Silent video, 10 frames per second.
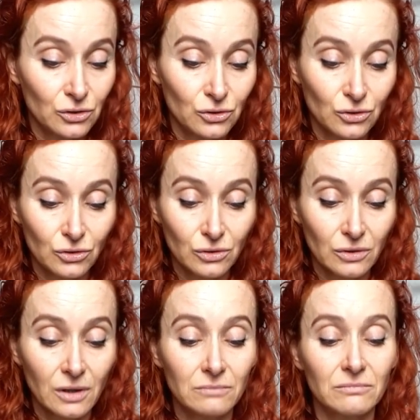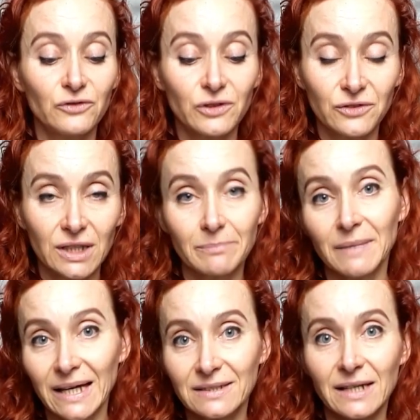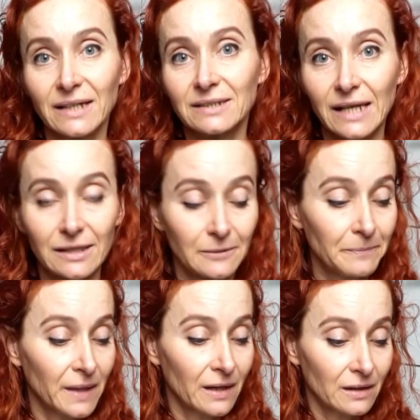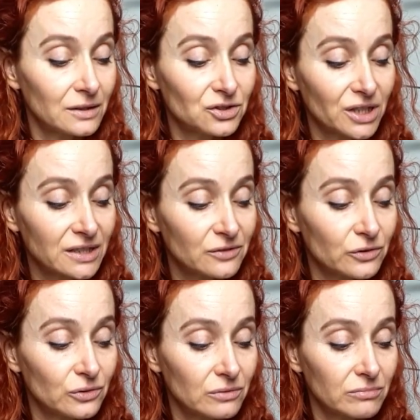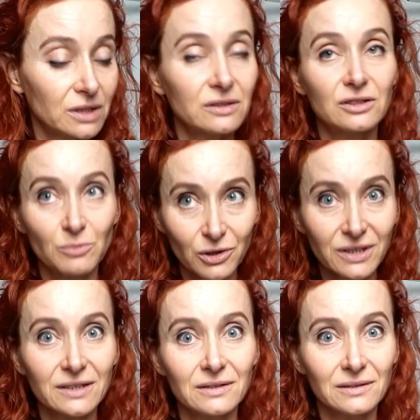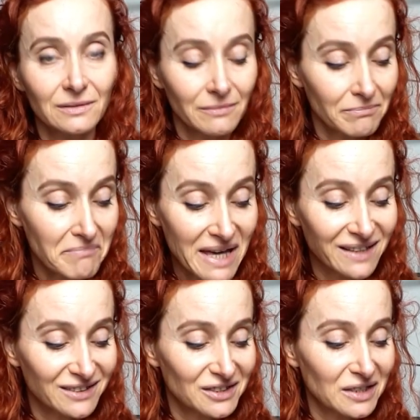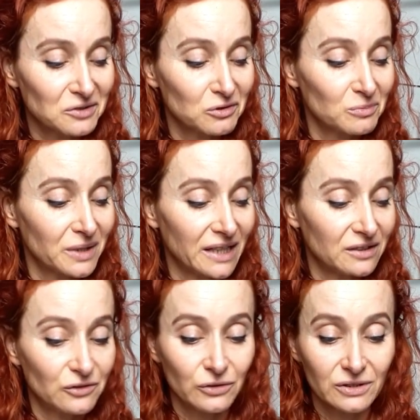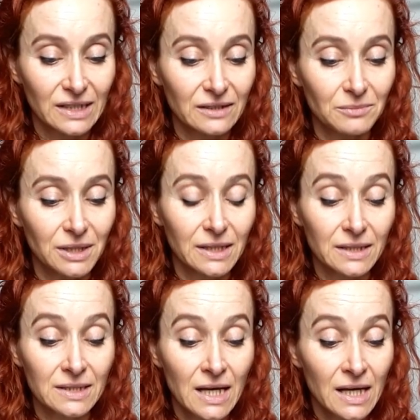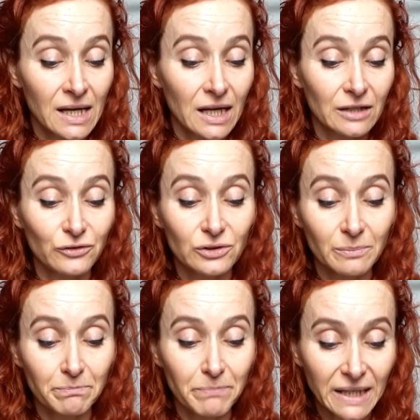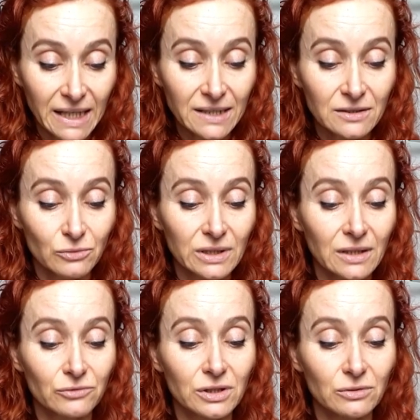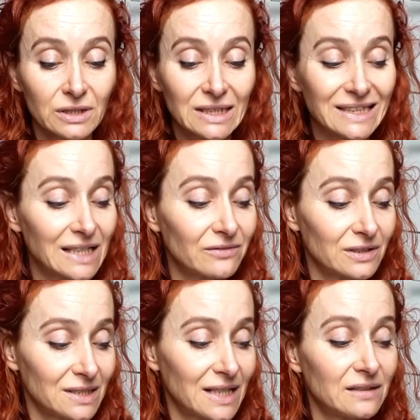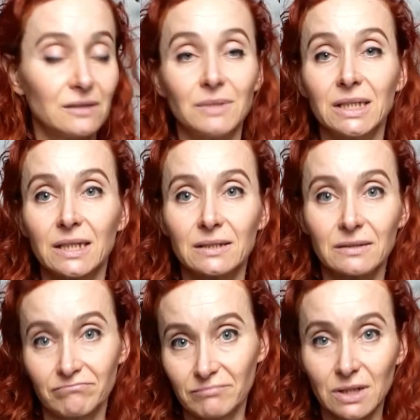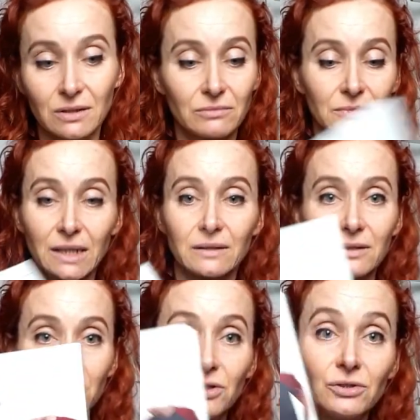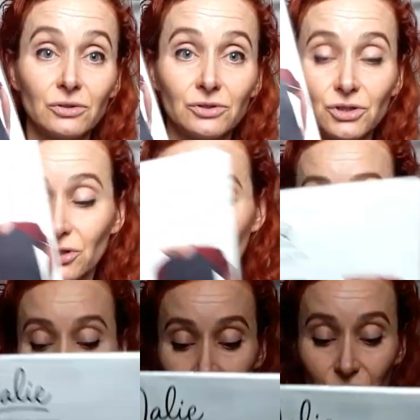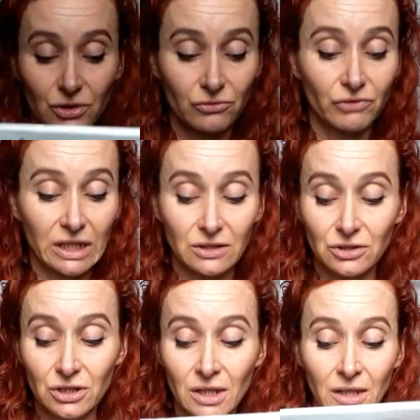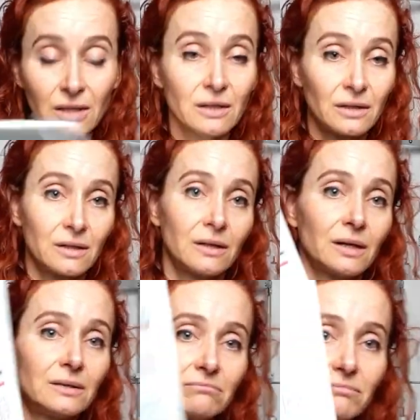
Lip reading: to 50, XXL. The chest for the smallest male size would be 84 centimeters, and for the biggest, 127 centimeters. So yeah, a huge, huge range. And